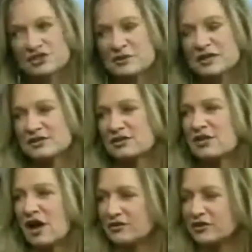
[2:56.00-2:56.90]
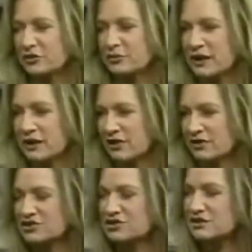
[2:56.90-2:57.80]
because there are a lot of different pet health
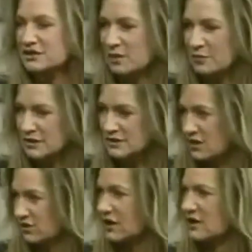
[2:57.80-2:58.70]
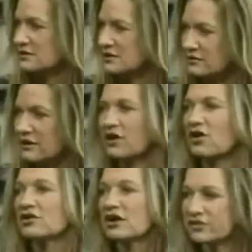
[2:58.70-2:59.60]
insurance companies nowadays, and they
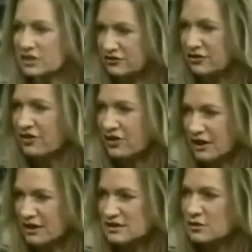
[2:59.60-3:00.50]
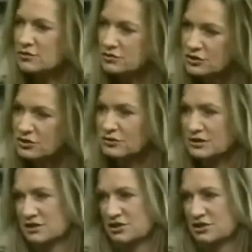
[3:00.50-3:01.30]
all cover different things, so do your research.